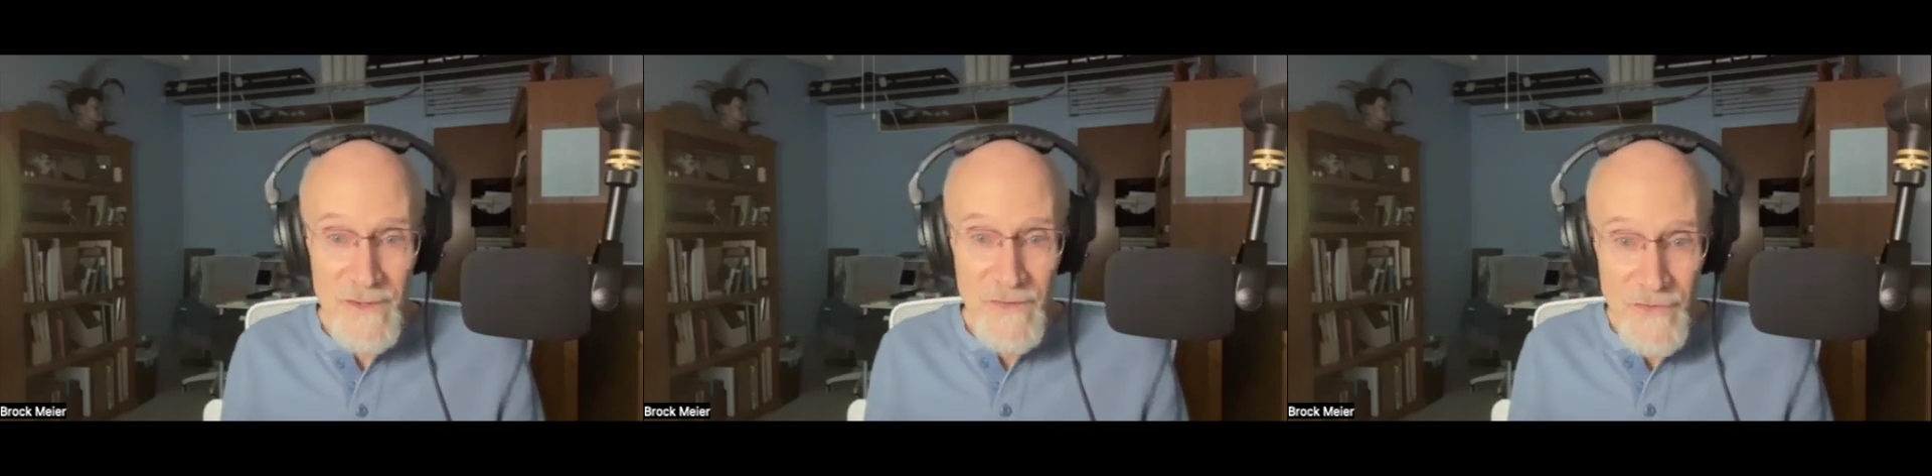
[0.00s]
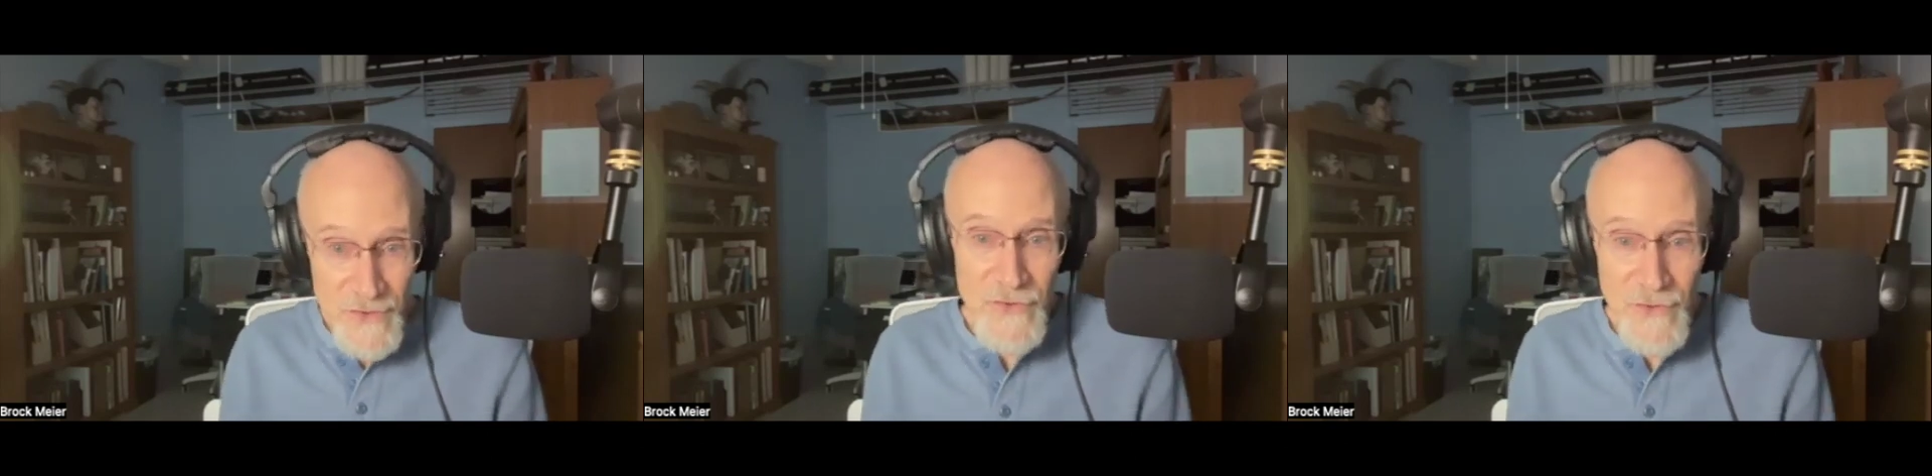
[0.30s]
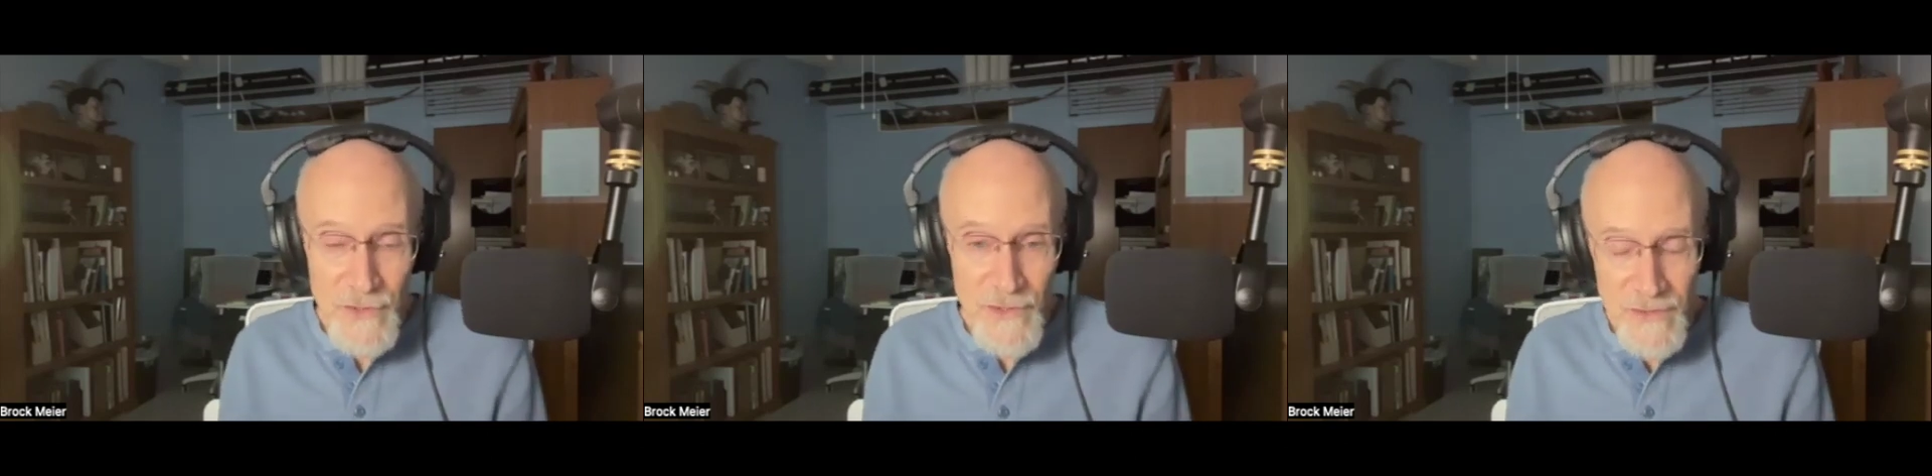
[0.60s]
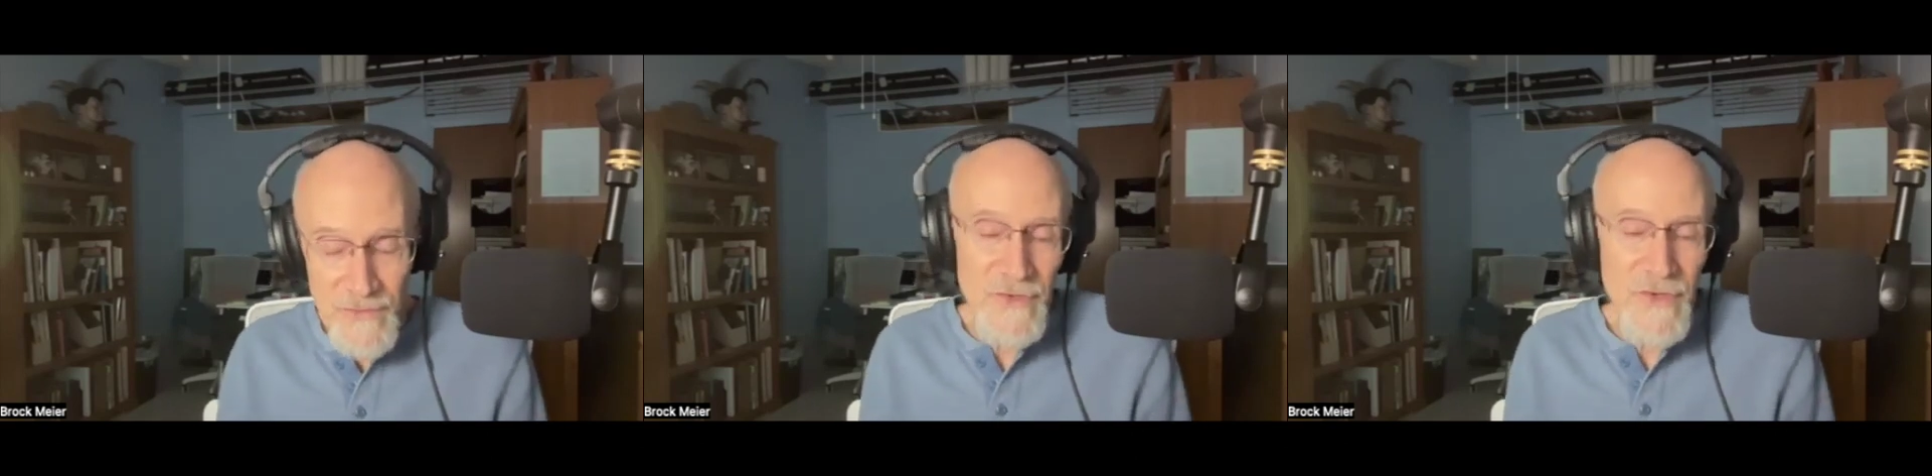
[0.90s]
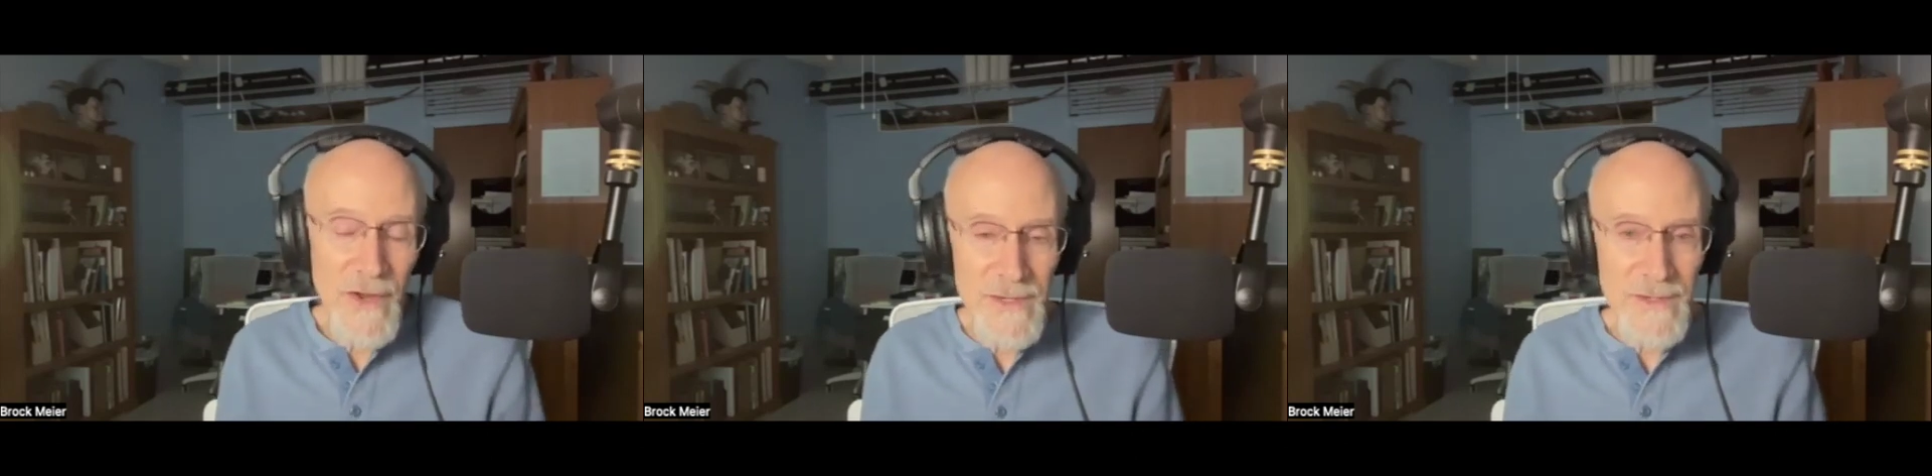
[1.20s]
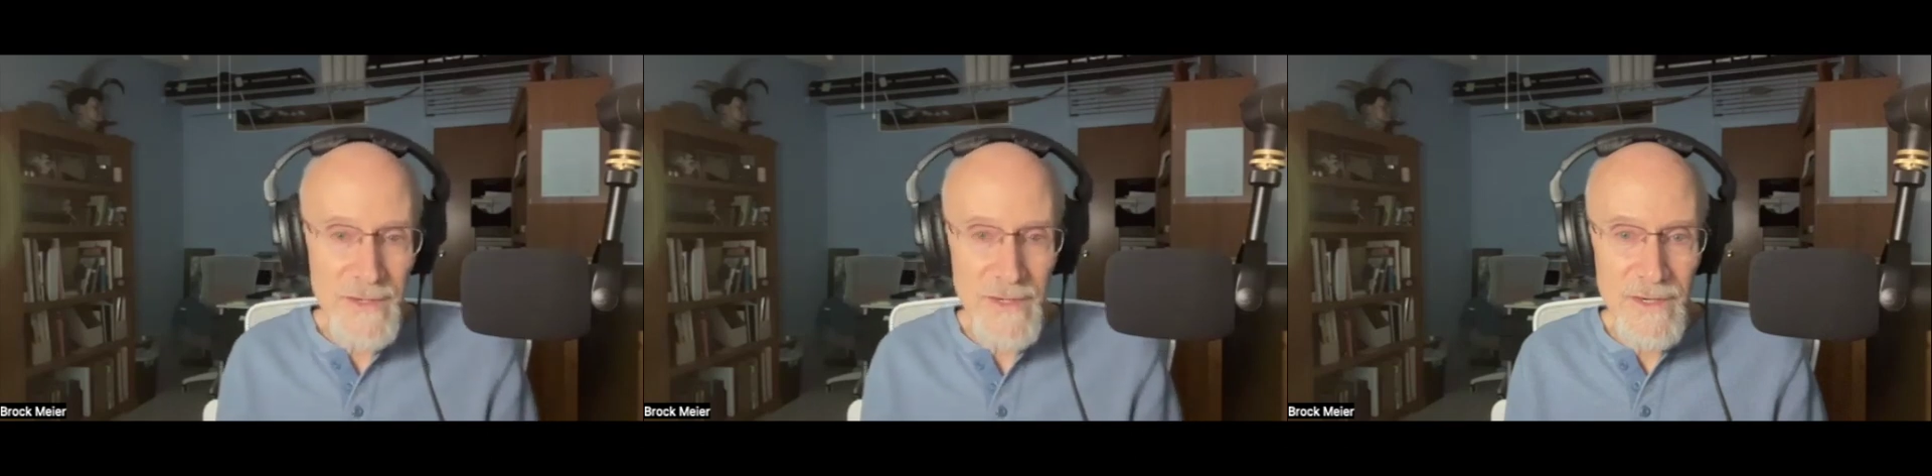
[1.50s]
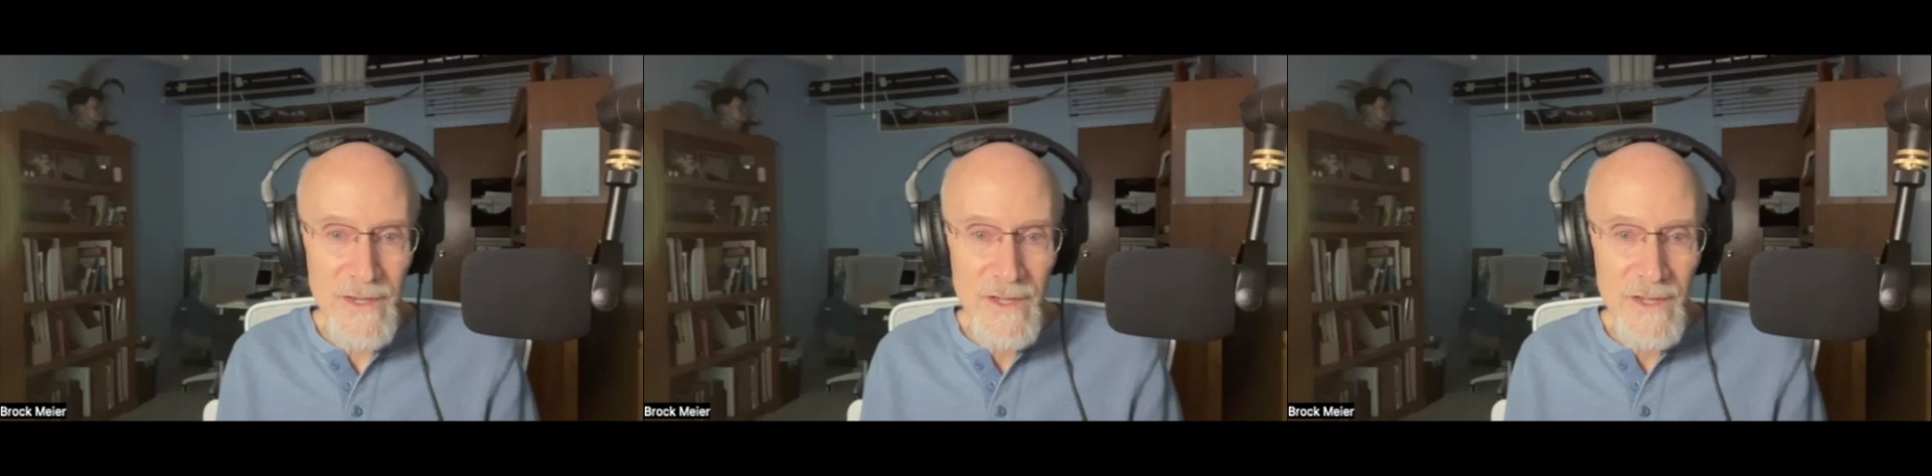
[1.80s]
this theory, this idea,